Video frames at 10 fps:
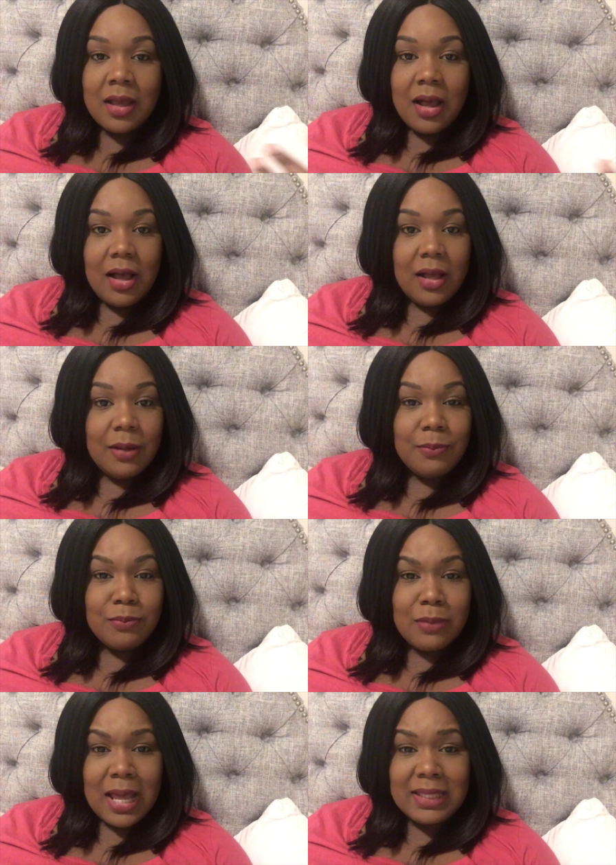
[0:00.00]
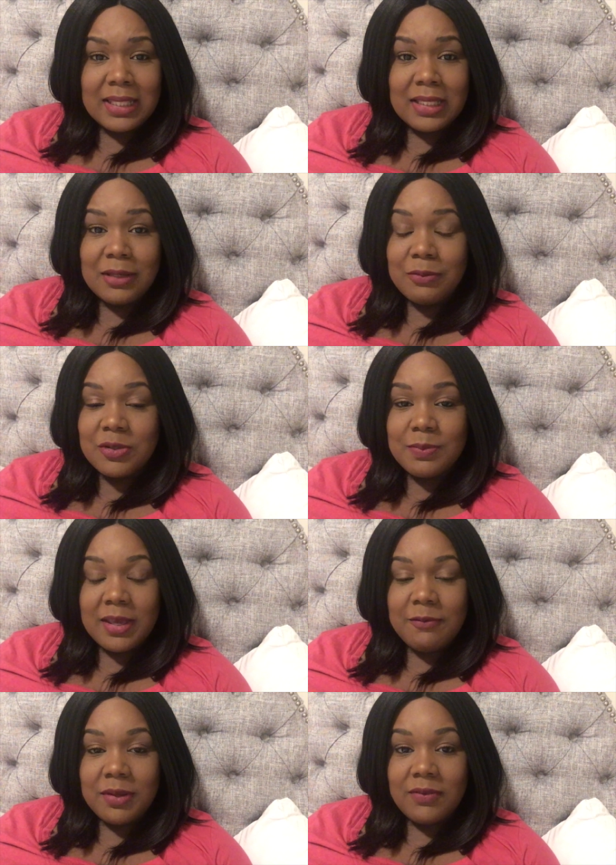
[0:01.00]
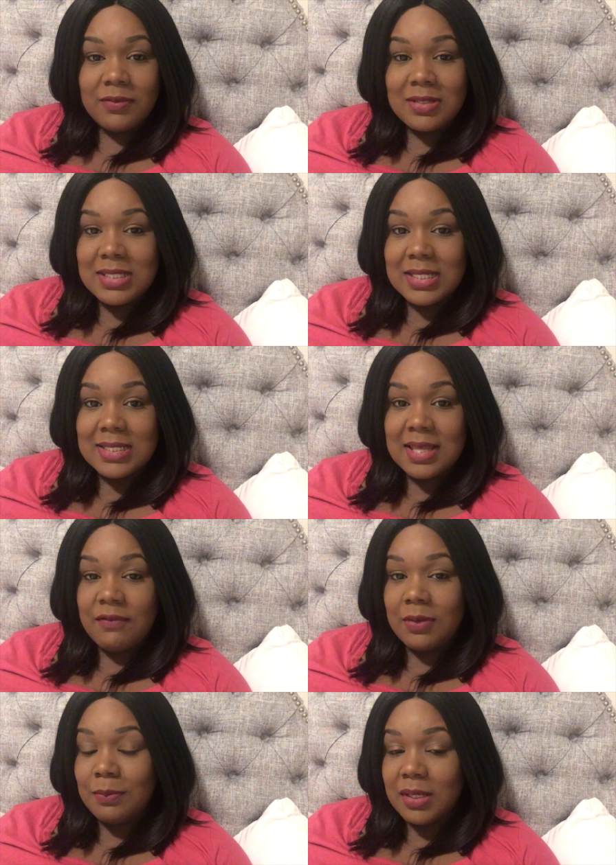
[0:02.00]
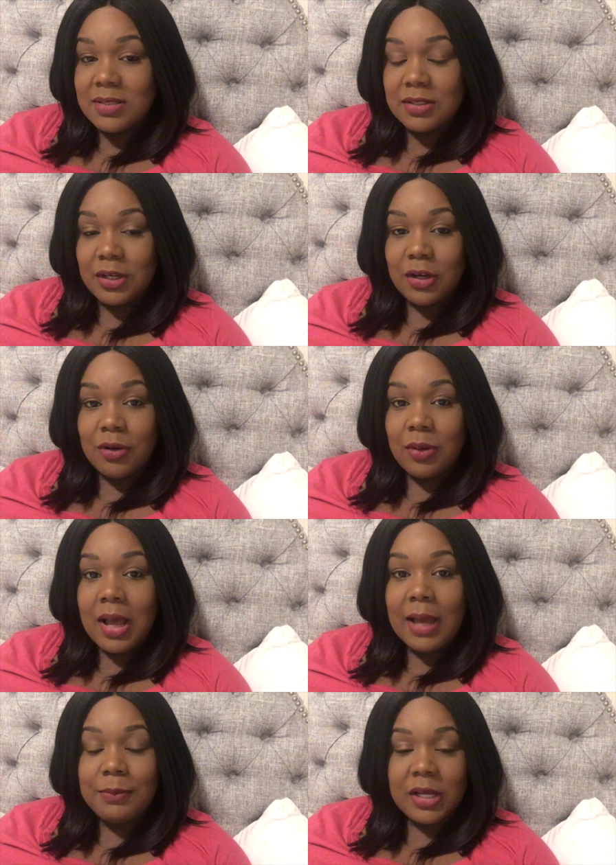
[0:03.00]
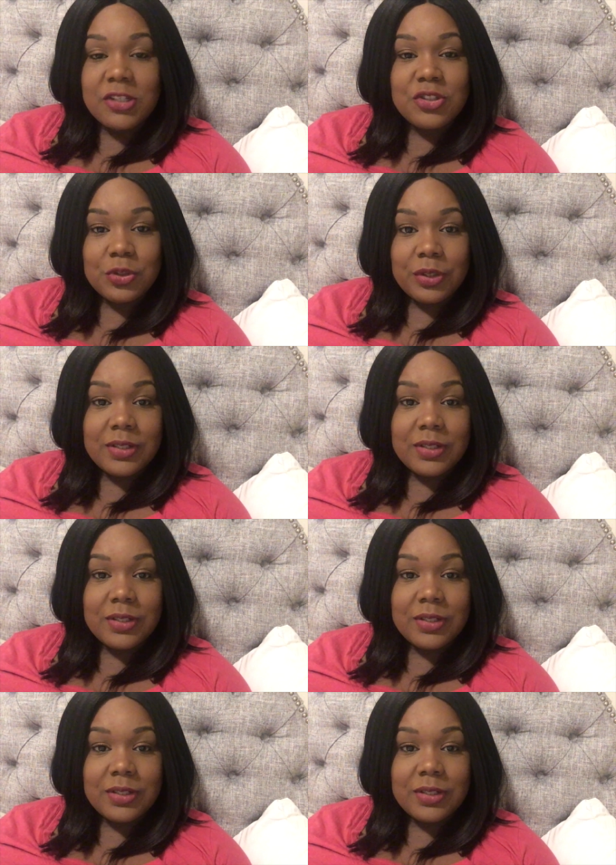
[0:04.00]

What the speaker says: I think it was may have been 6, 7 months ago. I'm not sure.